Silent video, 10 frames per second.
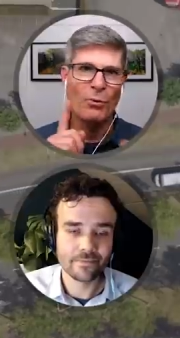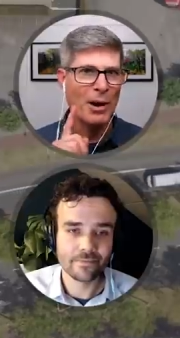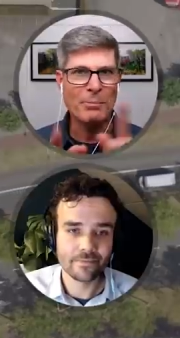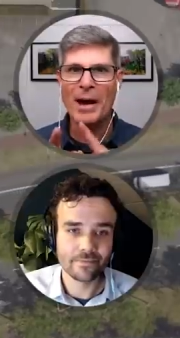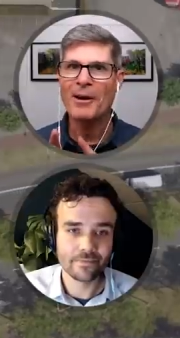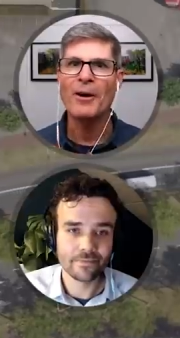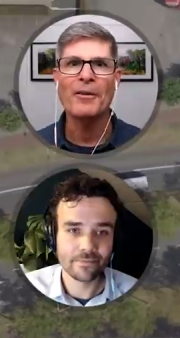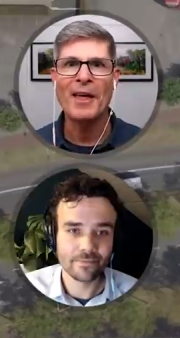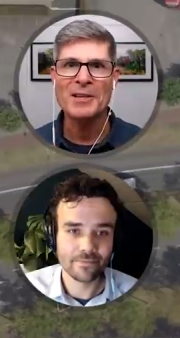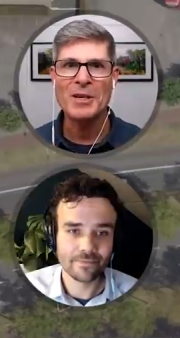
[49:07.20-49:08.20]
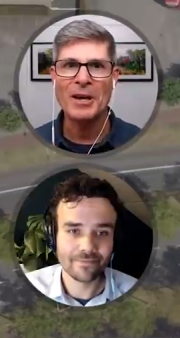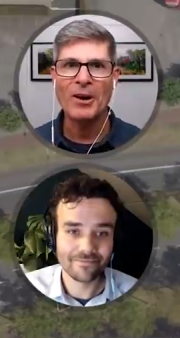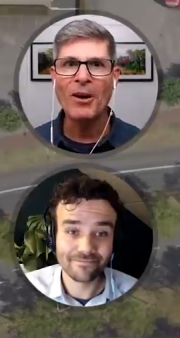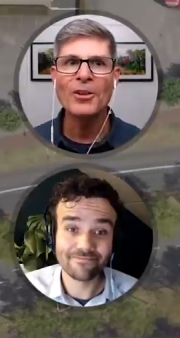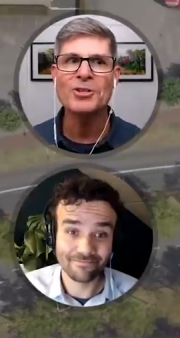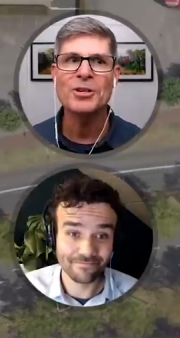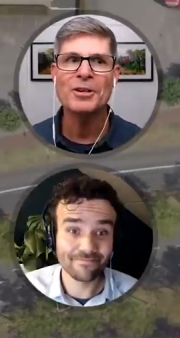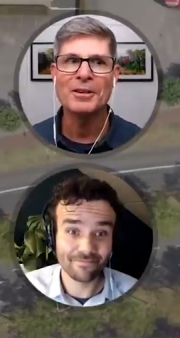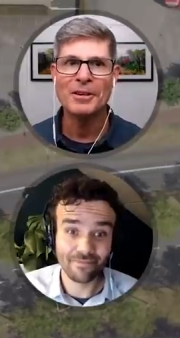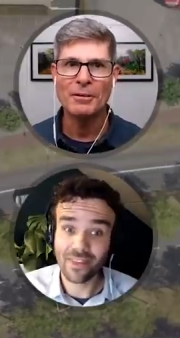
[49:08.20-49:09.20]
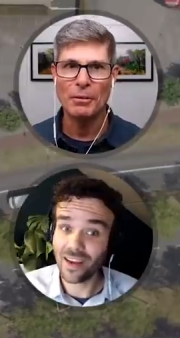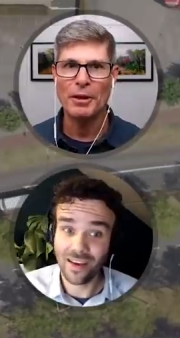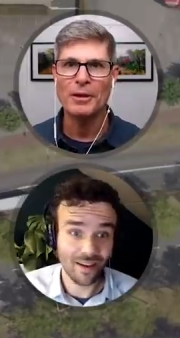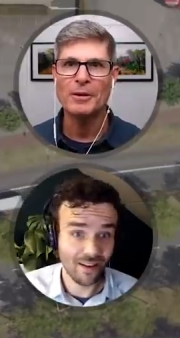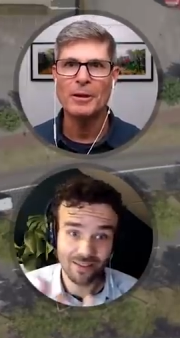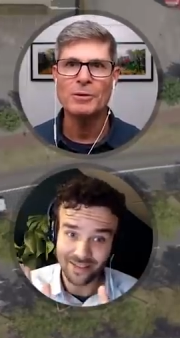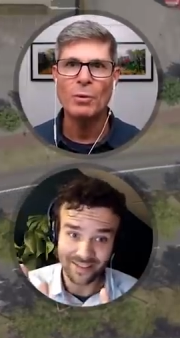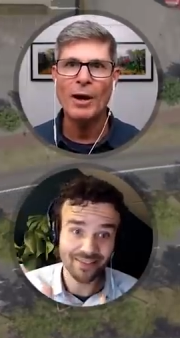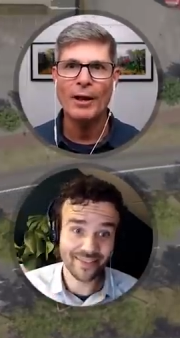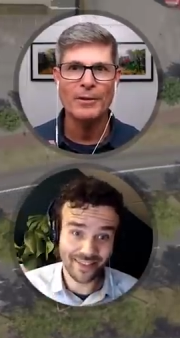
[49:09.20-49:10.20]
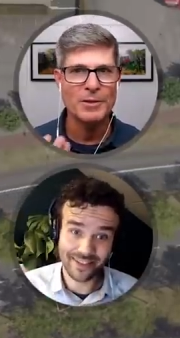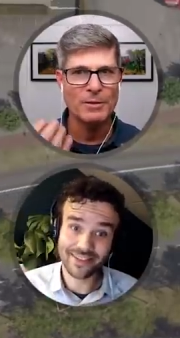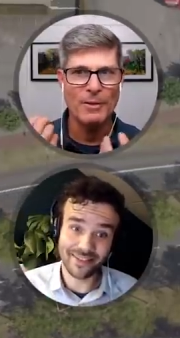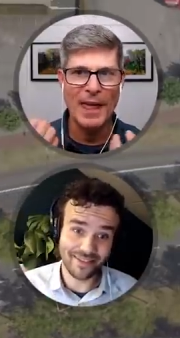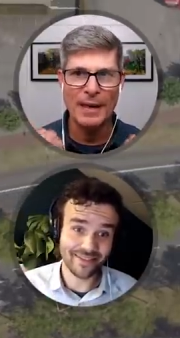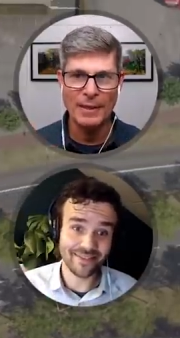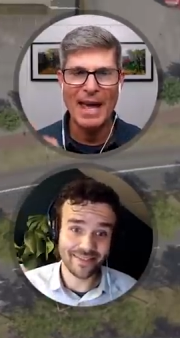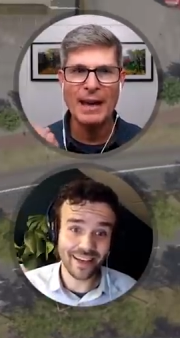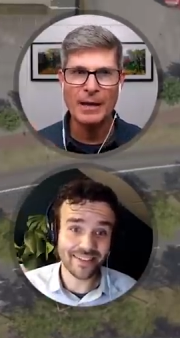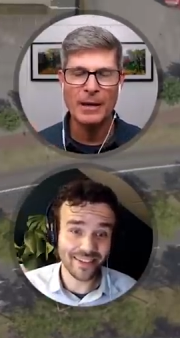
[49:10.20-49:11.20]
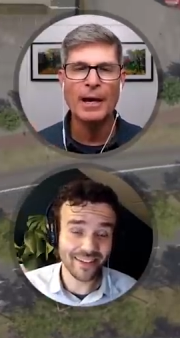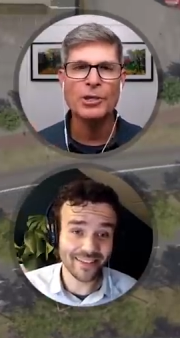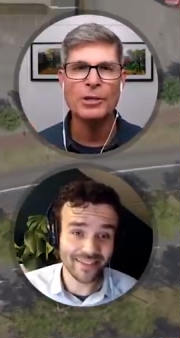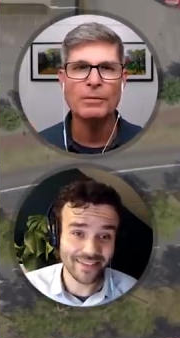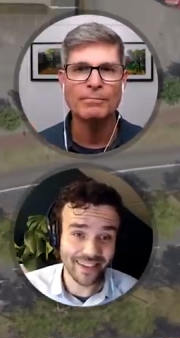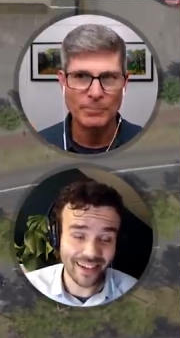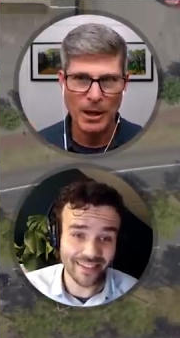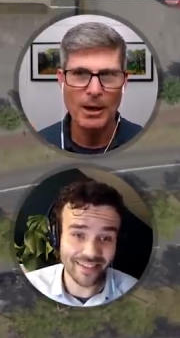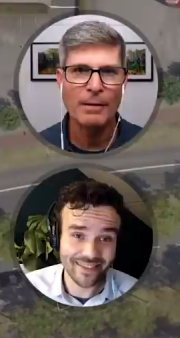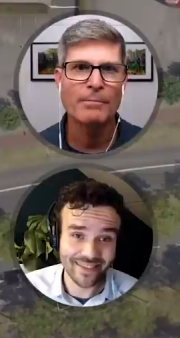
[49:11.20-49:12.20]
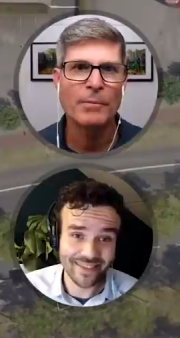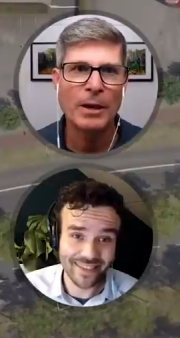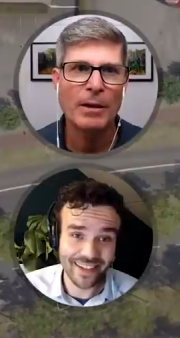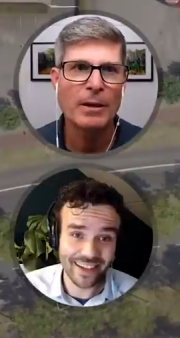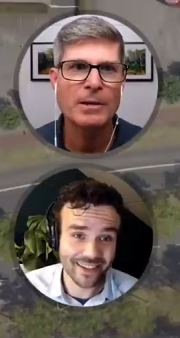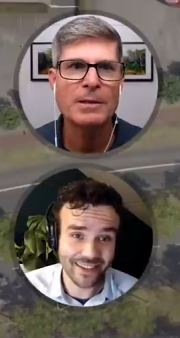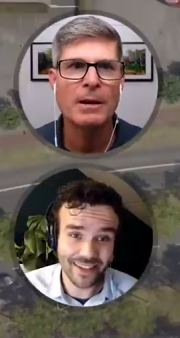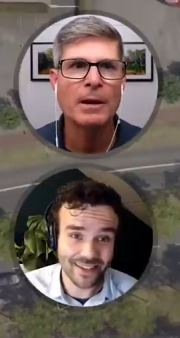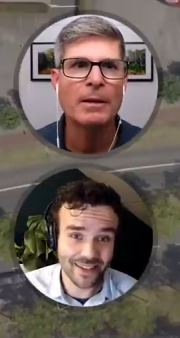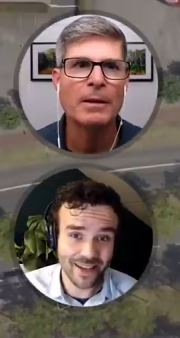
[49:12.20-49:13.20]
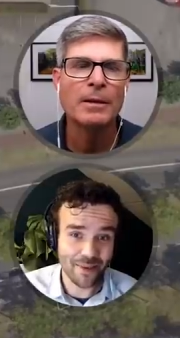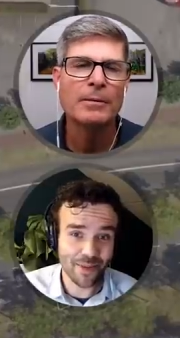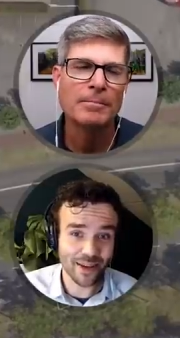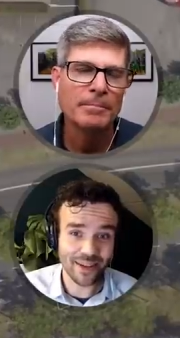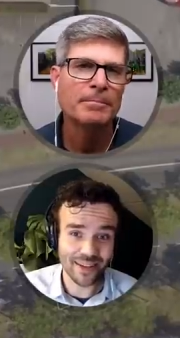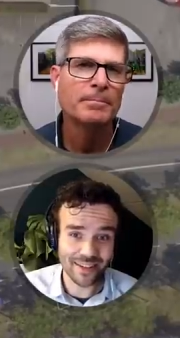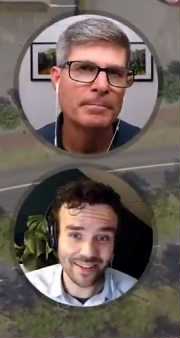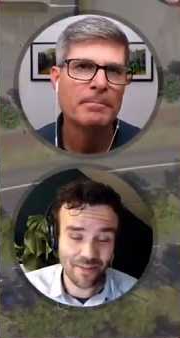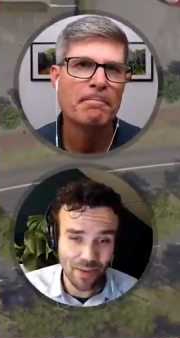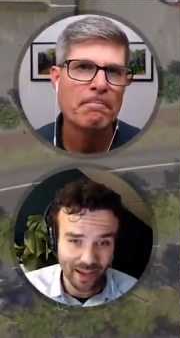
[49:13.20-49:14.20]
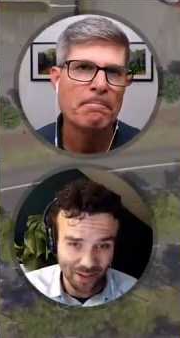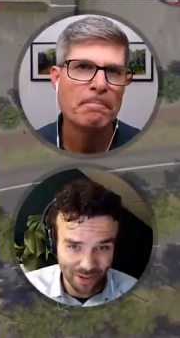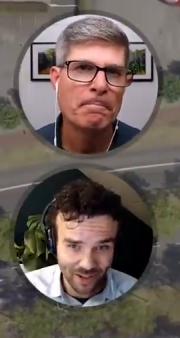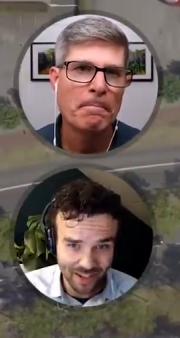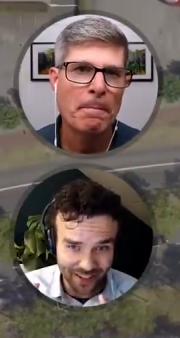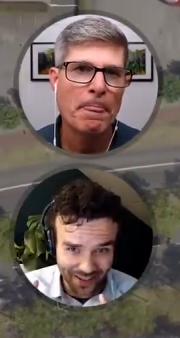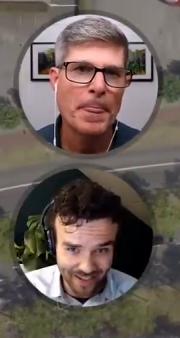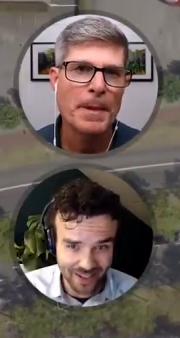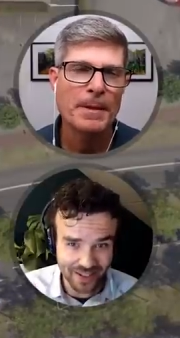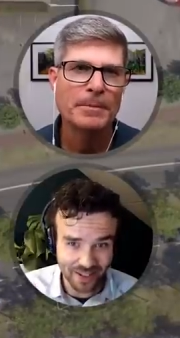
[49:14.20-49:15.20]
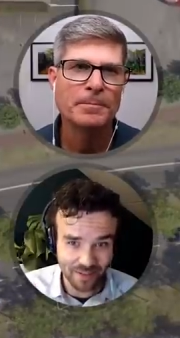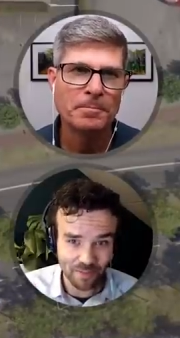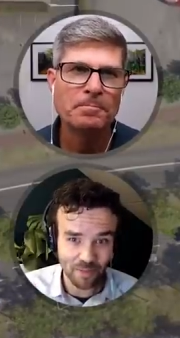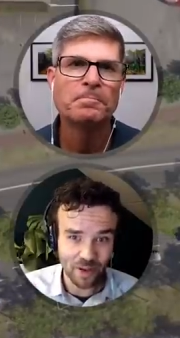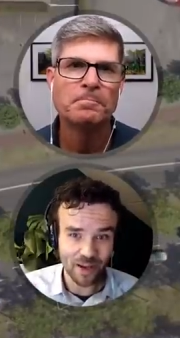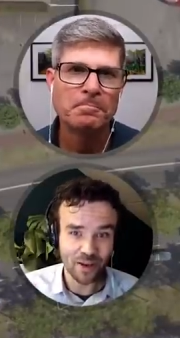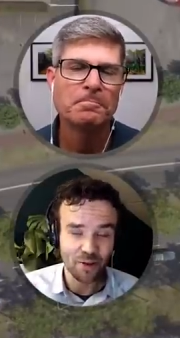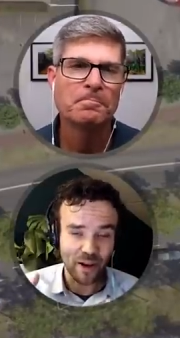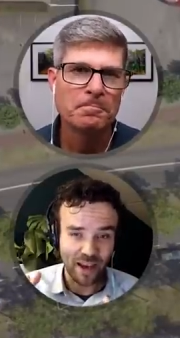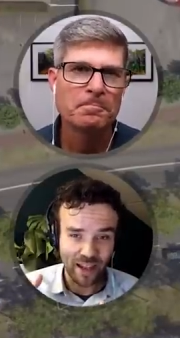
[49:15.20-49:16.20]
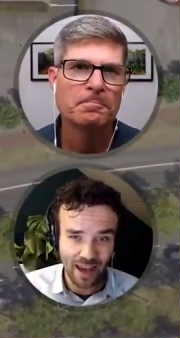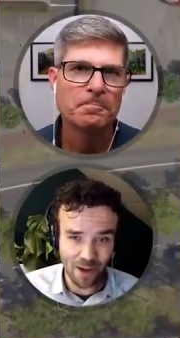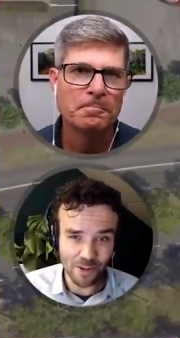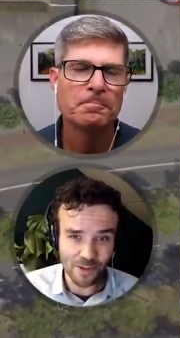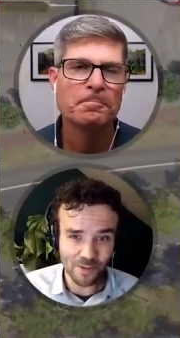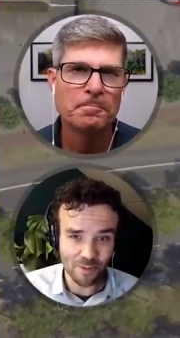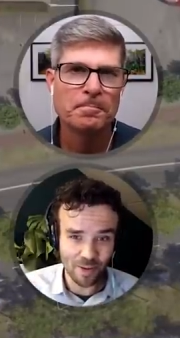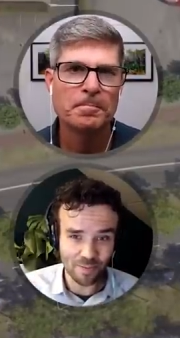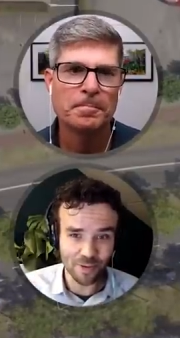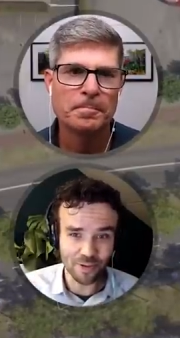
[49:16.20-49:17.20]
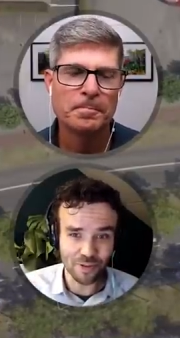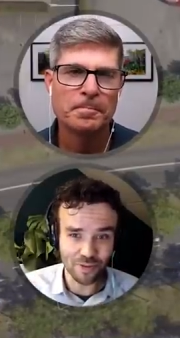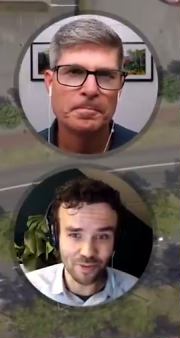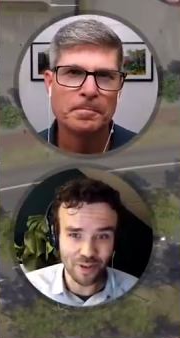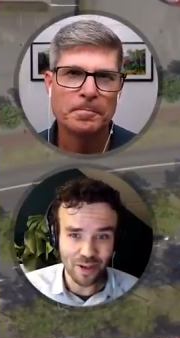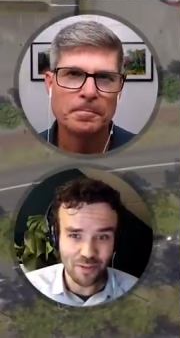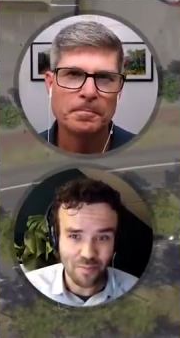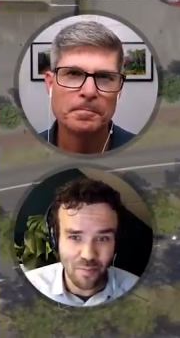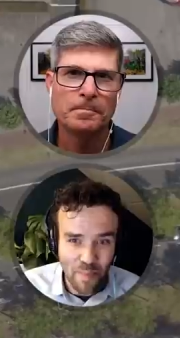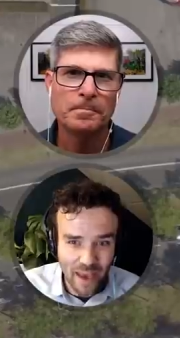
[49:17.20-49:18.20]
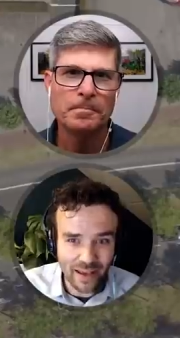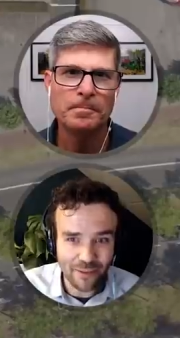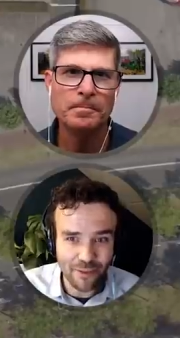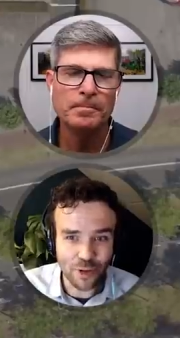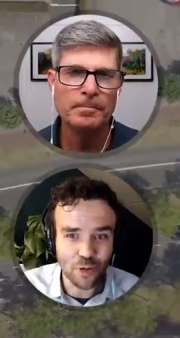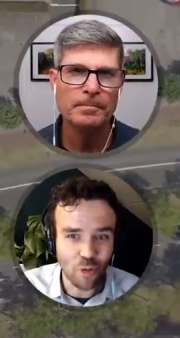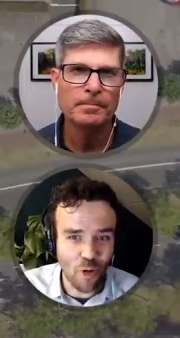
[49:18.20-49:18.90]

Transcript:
Speaker 1: right back on that psychology, you know, thing as well. Is that, that that connection? it. yeah, yeah, that design. It's,
Speaker 2: it's the same thing. Yeah, making sure that the system allows for people to make it feel